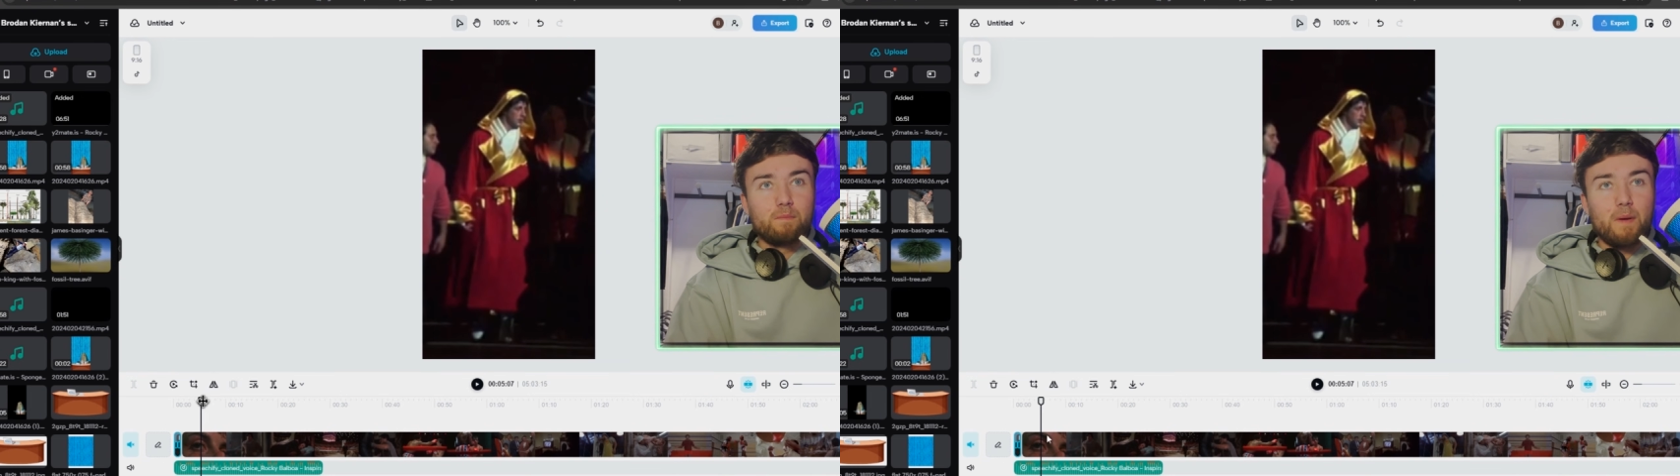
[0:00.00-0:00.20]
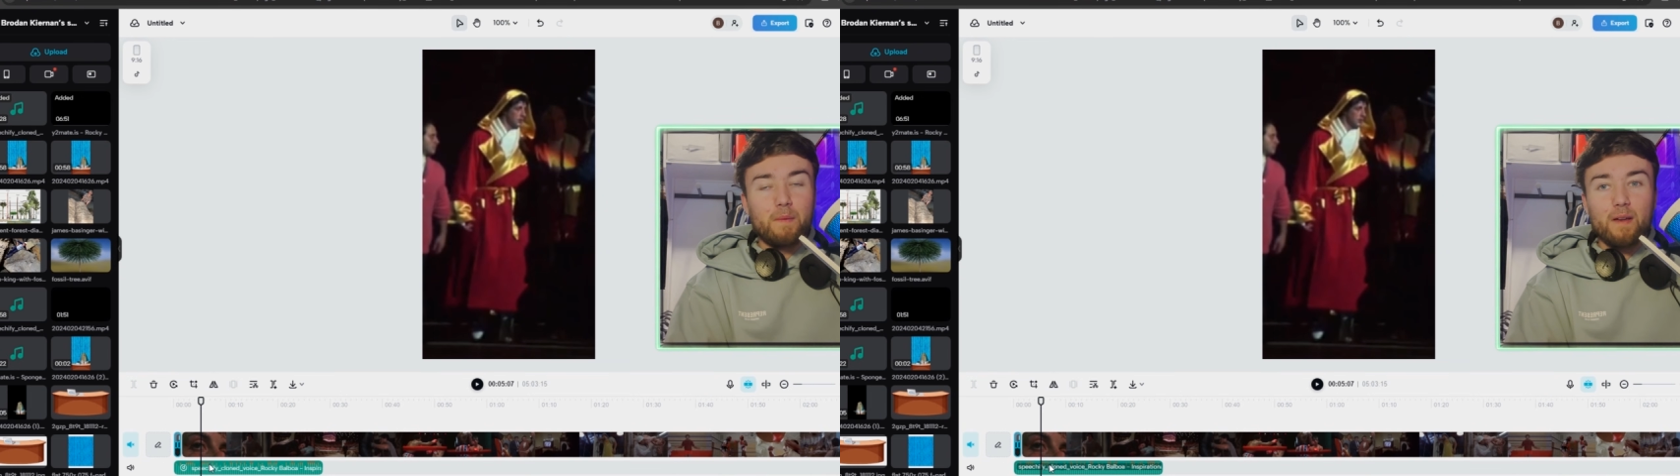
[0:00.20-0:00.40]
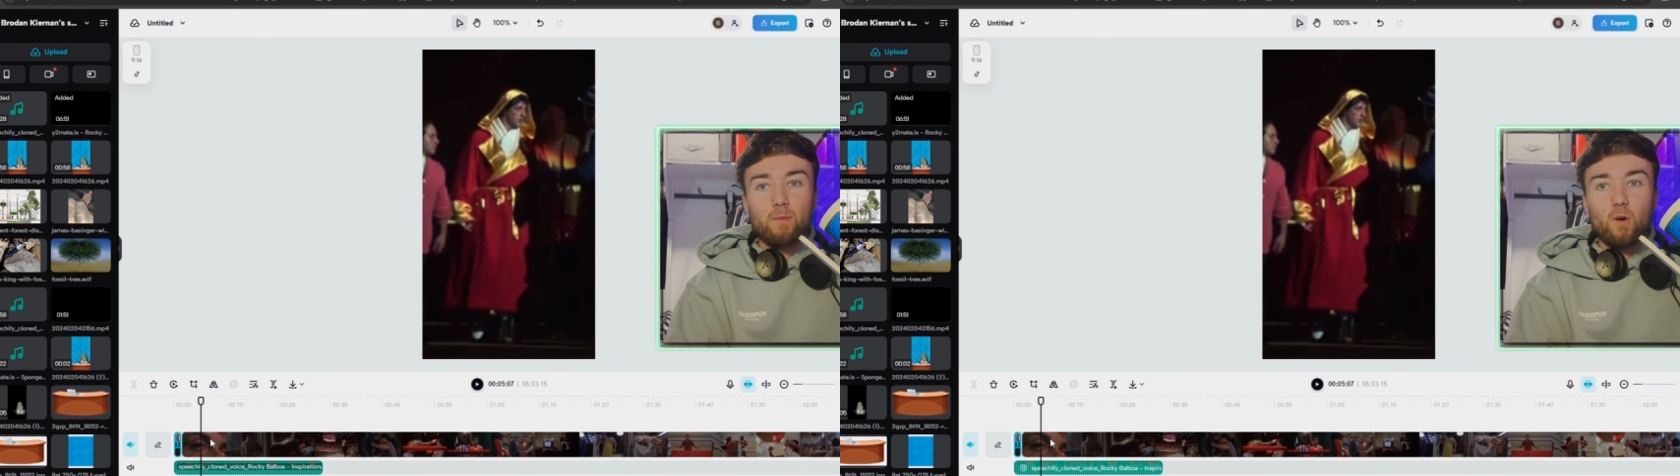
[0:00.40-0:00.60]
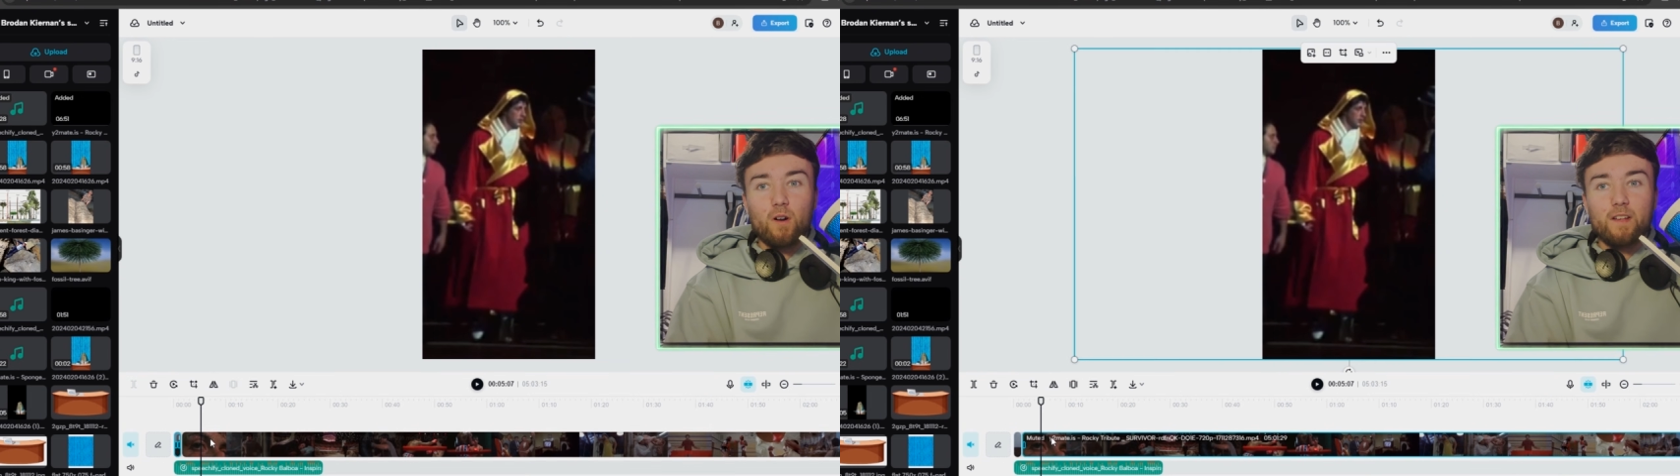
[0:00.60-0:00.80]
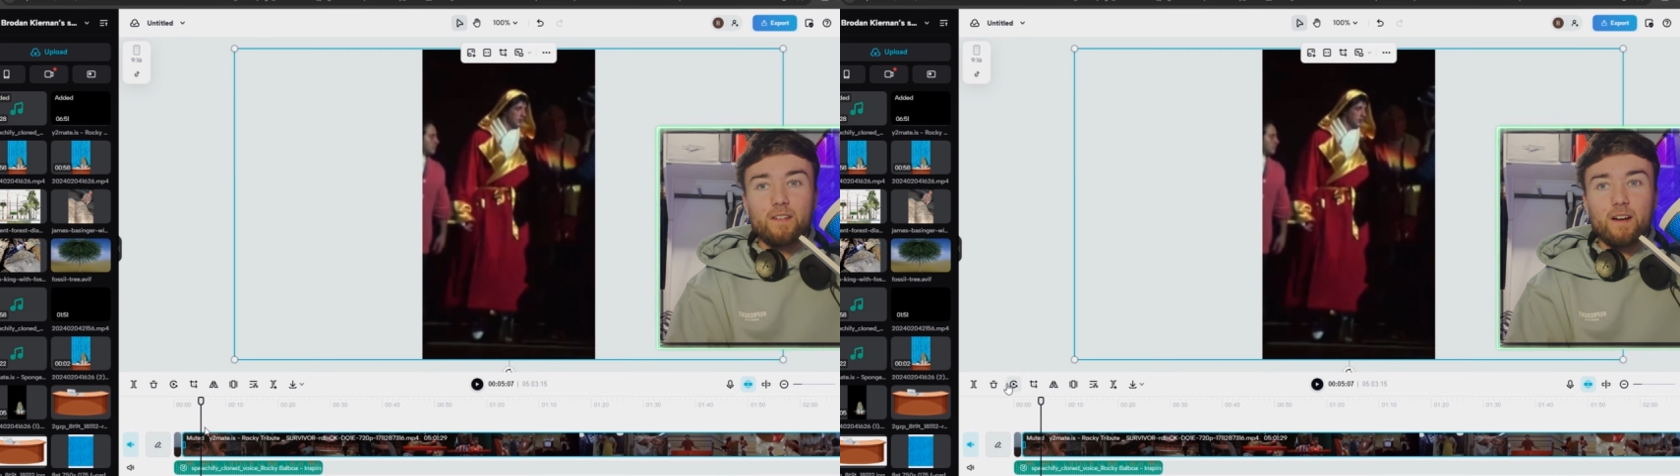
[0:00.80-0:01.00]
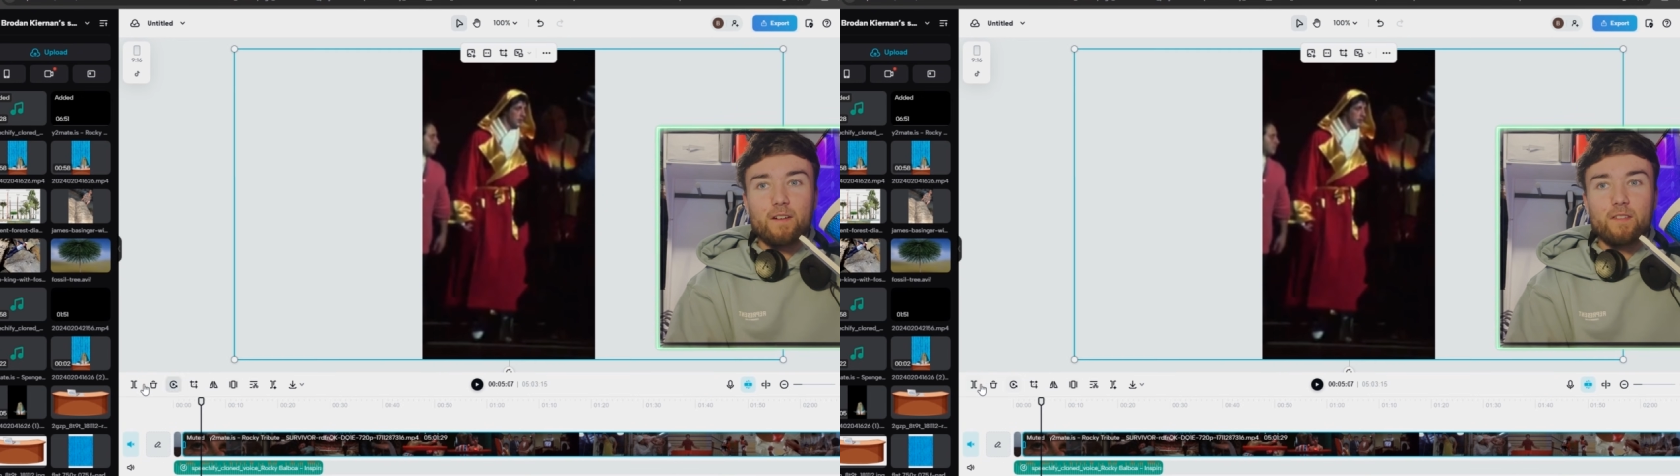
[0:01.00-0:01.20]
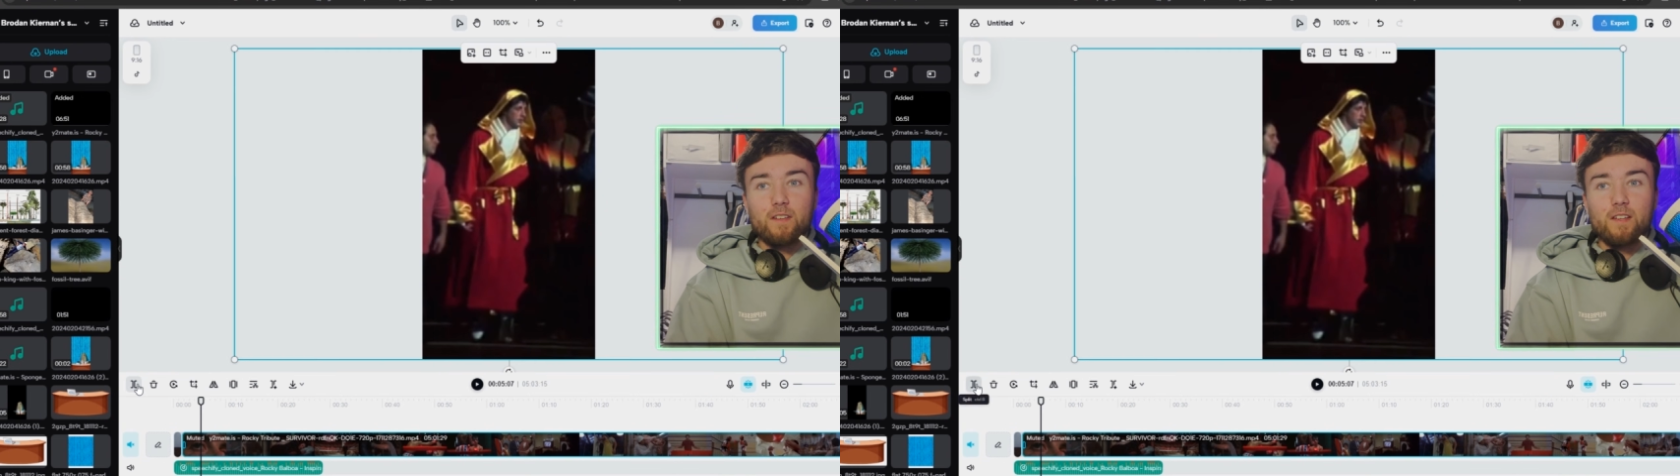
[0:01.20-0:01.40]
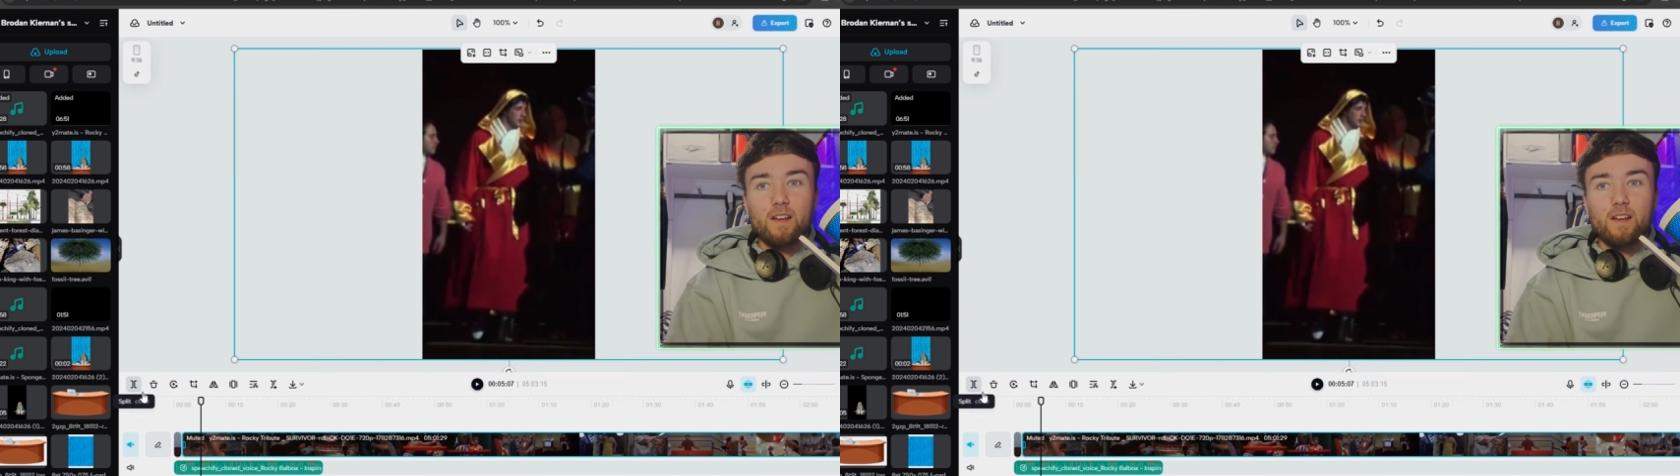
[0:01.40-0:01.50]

Maybe him walking down the